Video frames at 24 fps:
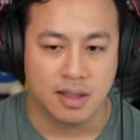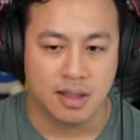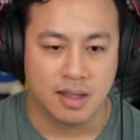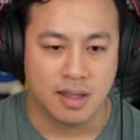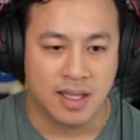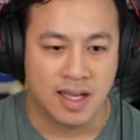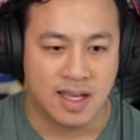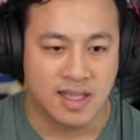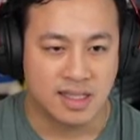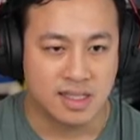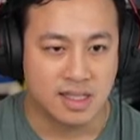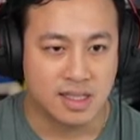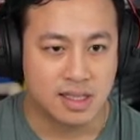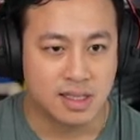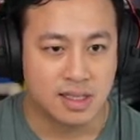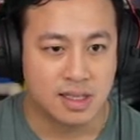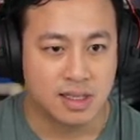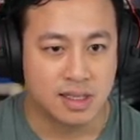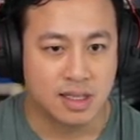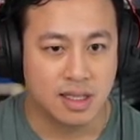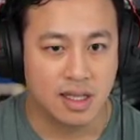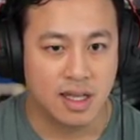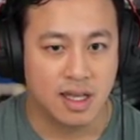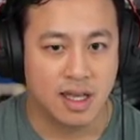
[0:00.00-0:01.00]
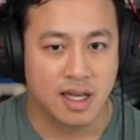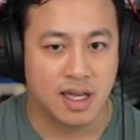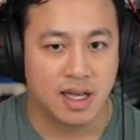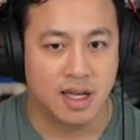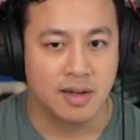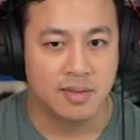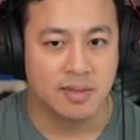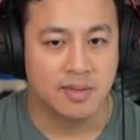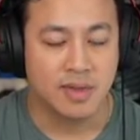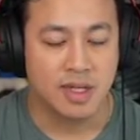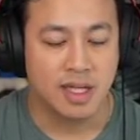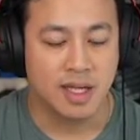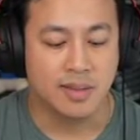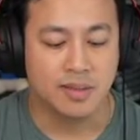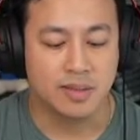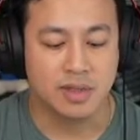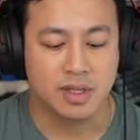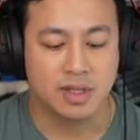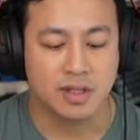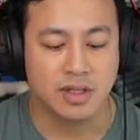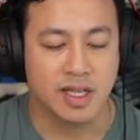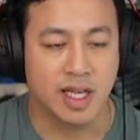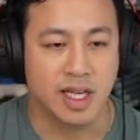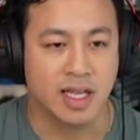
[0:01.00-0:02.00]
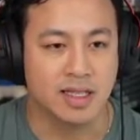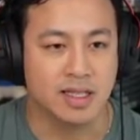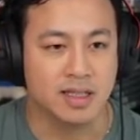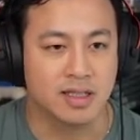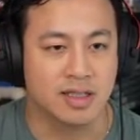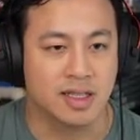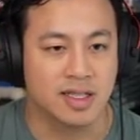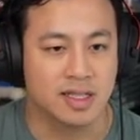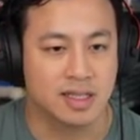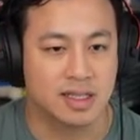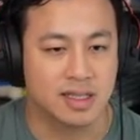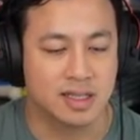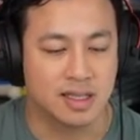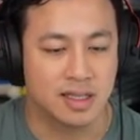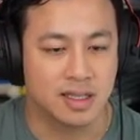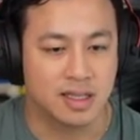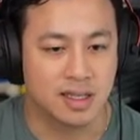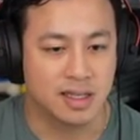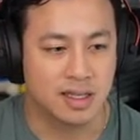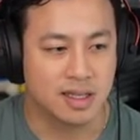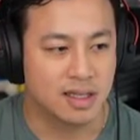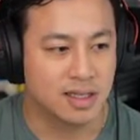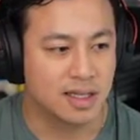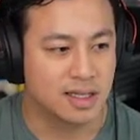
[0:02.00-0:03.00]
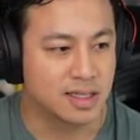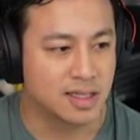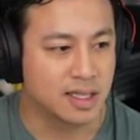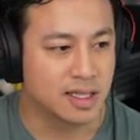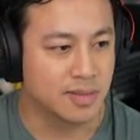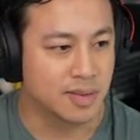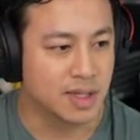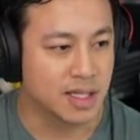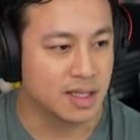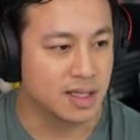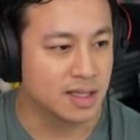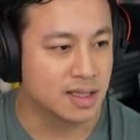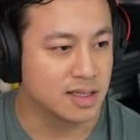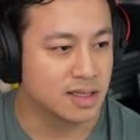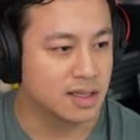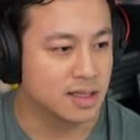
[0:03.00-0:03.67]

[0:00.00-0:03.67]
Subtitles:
let's let's think about this.